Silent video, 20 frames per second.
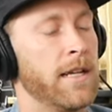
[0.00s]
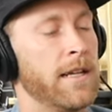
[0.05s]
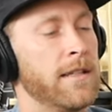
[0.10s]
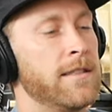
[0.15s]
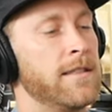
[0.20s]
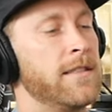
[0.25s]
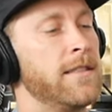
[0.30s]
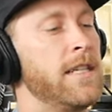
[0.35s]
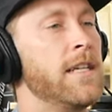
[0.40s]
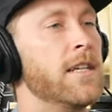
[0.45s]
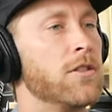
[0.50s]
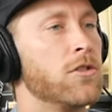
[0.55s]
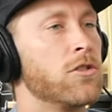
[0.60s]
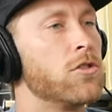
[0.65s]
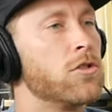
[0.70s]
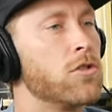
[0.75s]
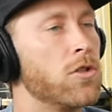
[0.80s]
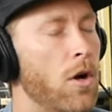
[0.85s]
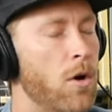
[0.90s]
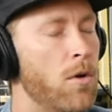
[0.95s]
I yeah. see it
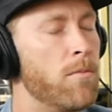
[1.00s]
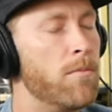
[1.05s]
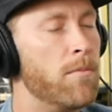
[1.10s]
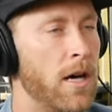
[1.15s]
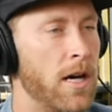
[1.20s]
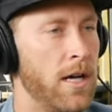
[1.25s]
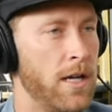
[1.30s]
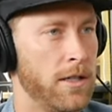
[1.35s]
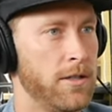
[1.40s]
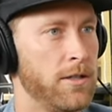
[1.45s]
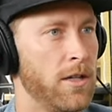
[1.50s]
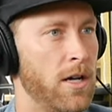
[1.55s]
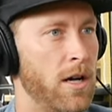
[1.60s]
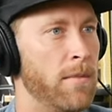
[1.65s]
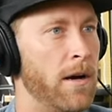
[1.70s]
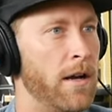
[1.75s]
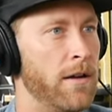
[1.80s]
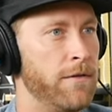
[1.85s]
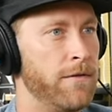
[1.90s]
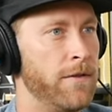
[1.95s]
so much on
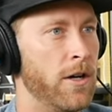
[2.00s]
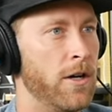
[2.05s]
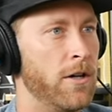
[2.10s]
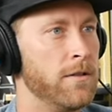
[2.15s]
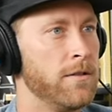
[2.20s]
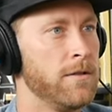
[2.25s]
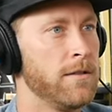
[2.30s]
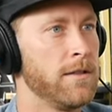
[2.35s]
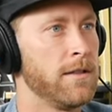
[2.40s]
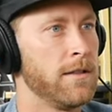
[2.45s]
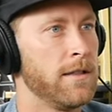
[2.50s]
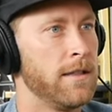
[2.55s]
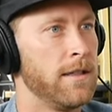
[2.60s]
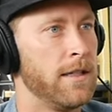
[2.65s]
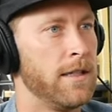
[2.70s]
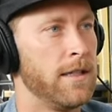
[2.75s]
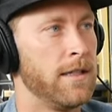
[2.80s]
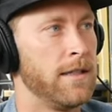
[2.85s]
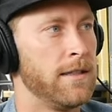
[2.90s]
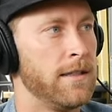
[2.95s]
my phone
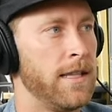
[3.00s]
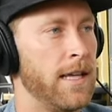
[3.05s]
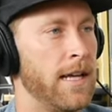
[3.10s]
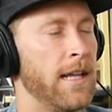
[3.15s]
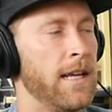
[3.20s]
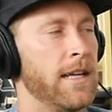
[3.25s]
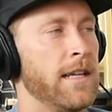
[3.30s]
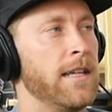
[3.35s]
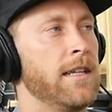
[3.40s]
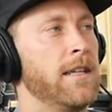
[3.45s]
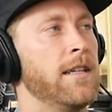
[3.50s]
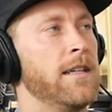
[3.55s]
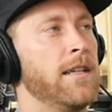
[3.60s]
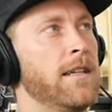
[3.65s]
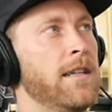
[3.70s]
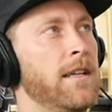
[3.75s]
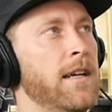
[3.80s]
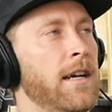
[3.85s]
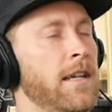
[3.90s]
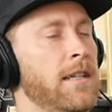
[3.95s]
that like it,
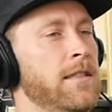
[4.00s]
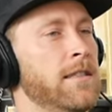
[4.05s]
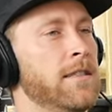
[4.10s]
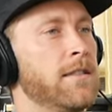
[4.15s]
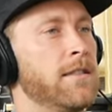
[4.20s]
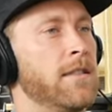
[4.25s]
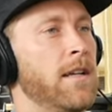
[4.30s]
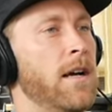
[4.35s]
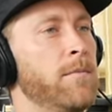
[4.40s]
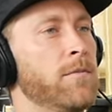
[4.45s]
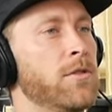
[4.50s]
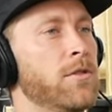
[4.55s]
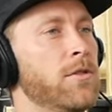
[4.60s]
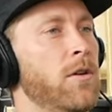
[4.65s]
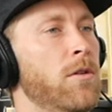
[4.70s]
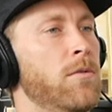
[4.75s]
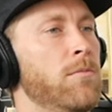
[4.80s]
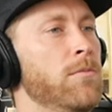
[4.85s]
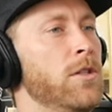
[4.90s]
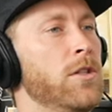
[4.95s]
I just, I'm
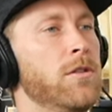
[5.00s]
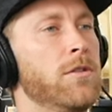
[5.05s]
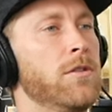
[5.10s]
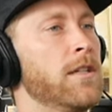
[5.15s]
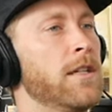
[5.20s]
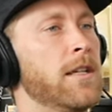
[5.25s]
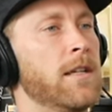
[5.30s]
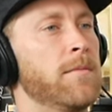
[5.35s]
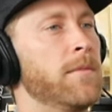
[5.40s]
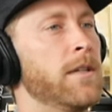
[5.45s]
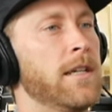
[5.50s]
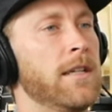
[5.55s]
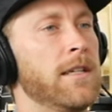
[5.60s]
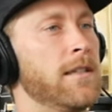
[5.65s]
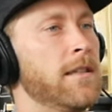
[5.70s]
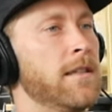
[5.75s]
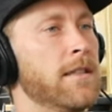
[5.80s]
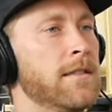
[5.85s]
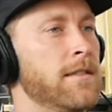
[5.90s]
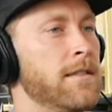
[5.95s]
so immune and I'm like,
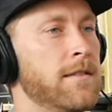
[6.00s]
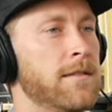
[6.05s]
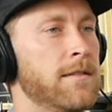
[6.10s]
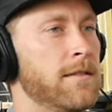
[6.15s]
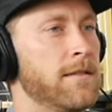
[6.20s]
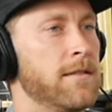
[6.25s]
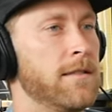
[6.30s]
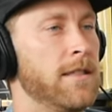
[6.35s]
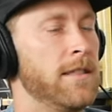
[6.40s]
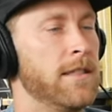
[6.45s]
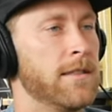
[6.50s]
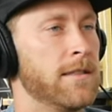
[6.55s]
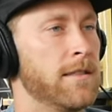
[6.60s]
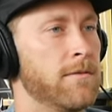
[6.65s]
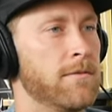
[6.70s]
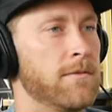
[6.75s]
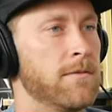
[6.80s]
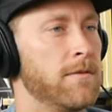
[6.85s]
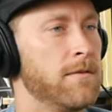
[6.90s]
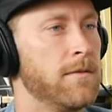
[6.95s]
this, it doesn't,